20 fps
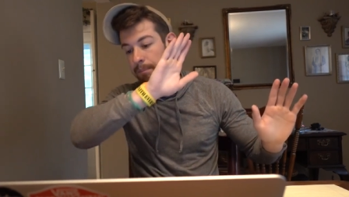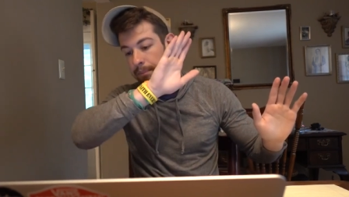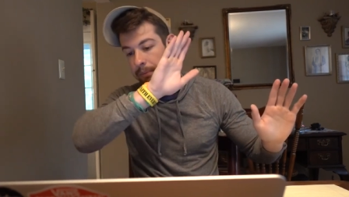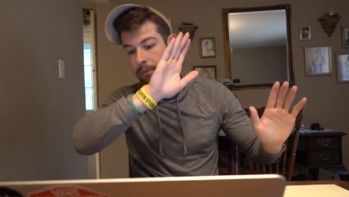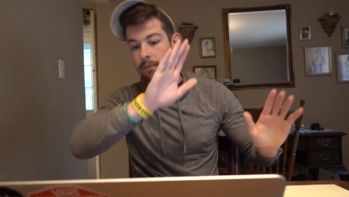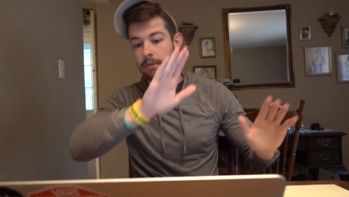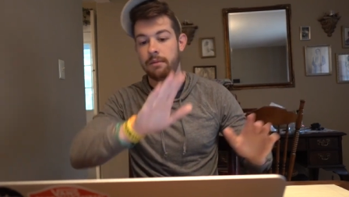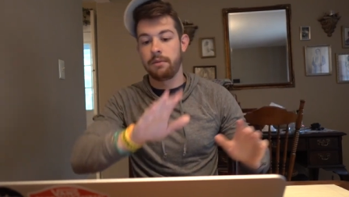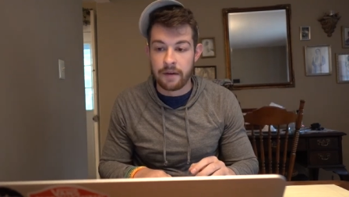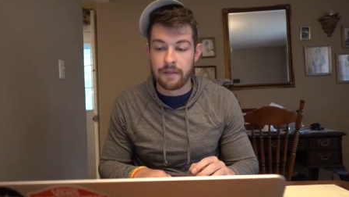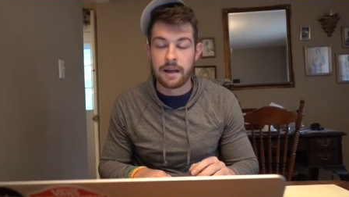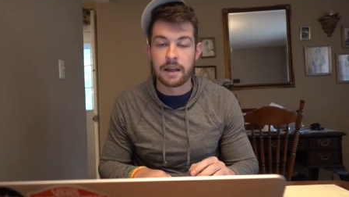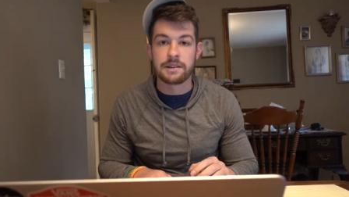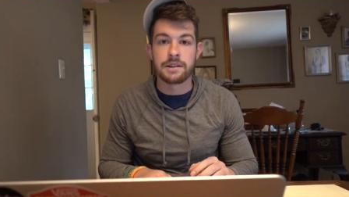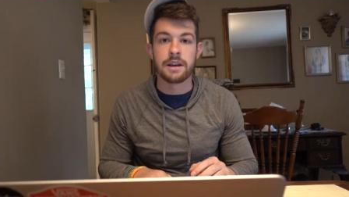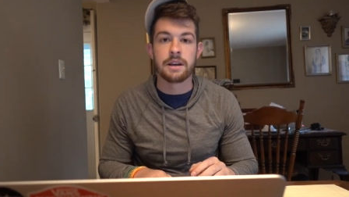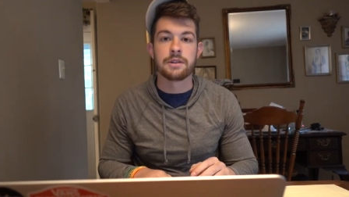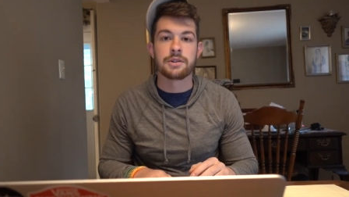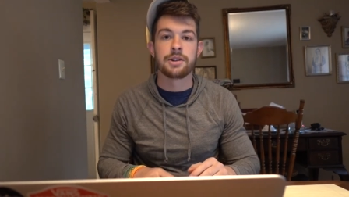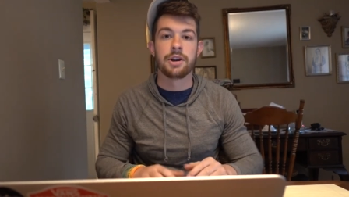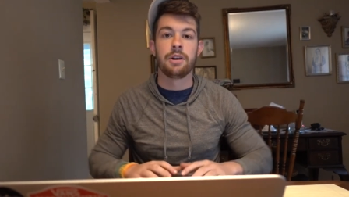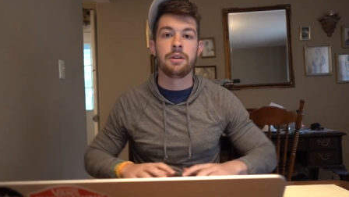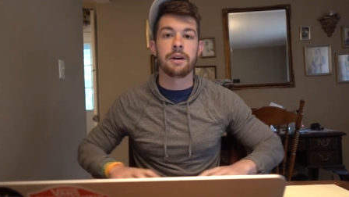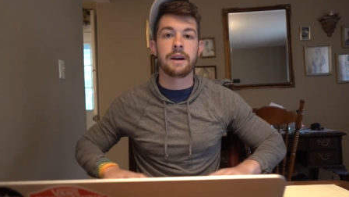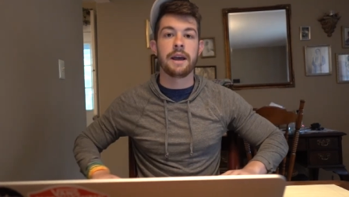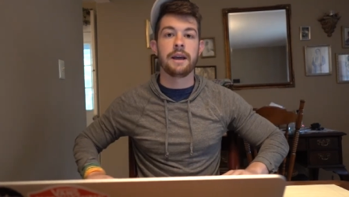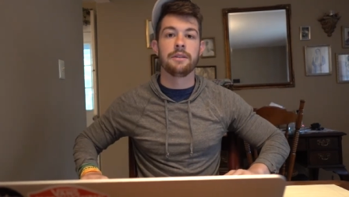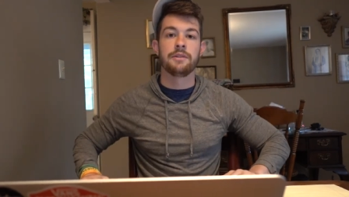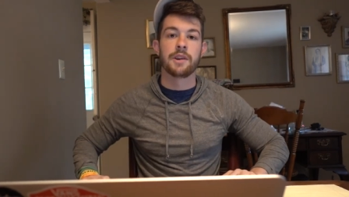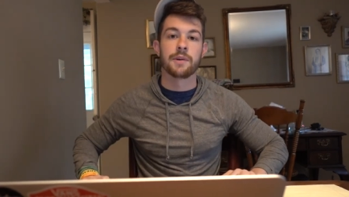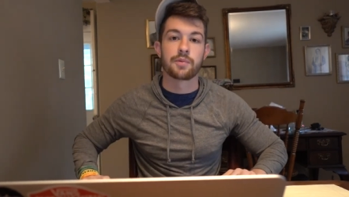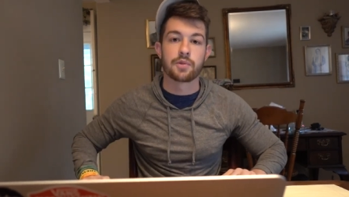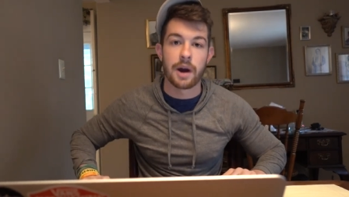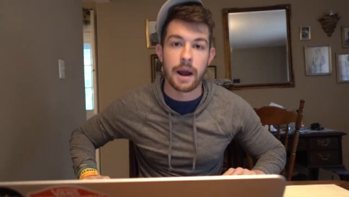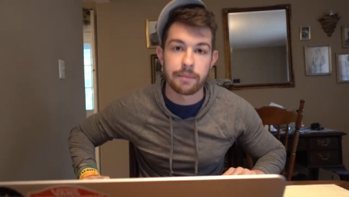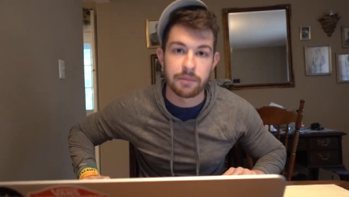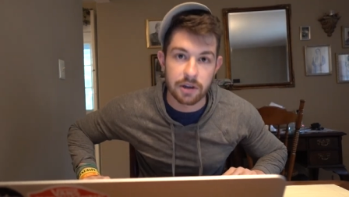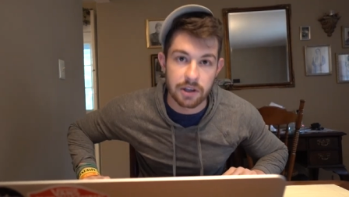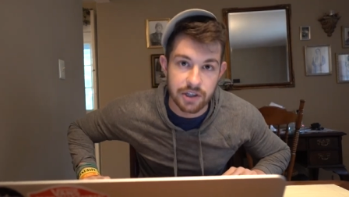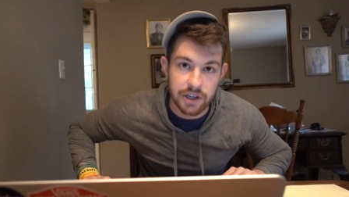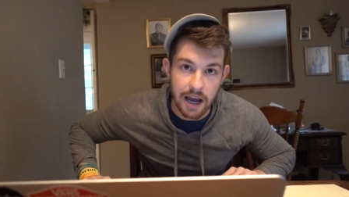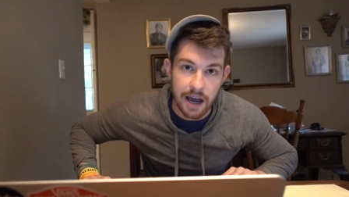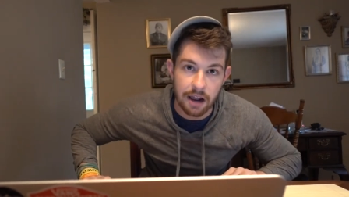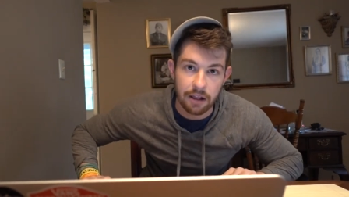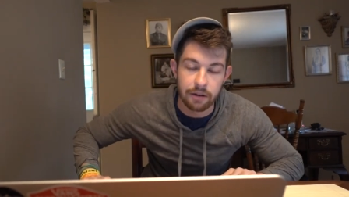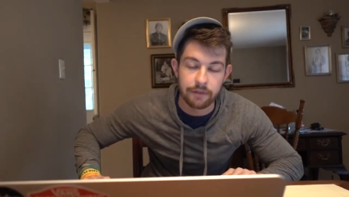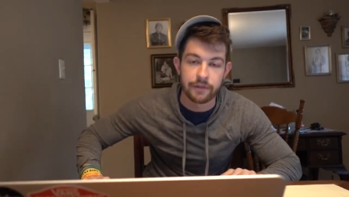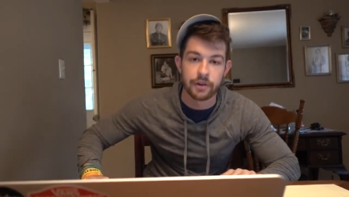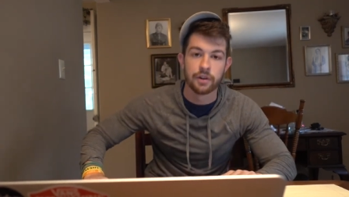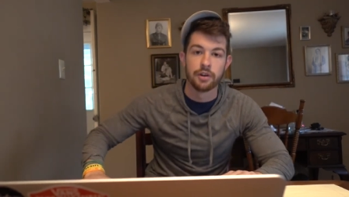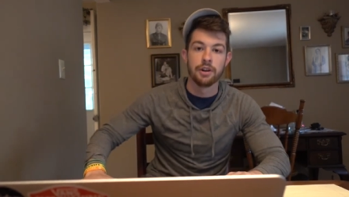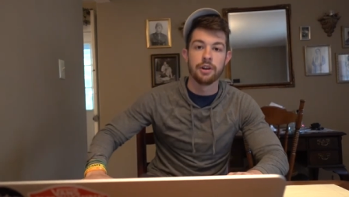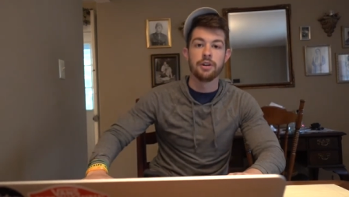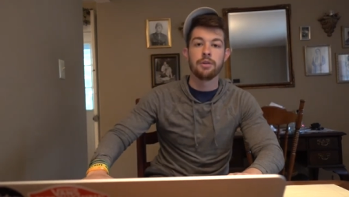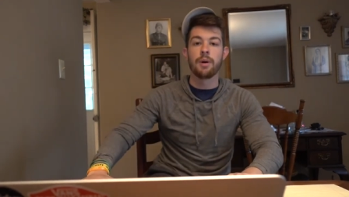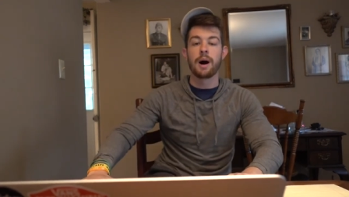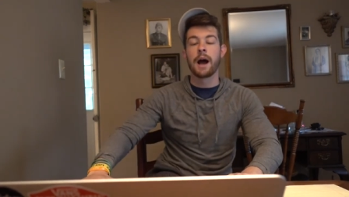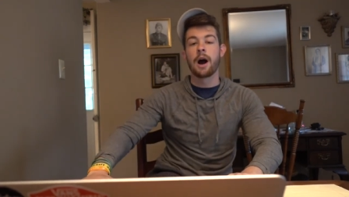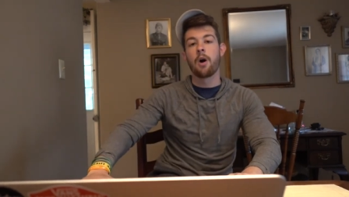And that's it. So again, subscribe to the channel if you're new.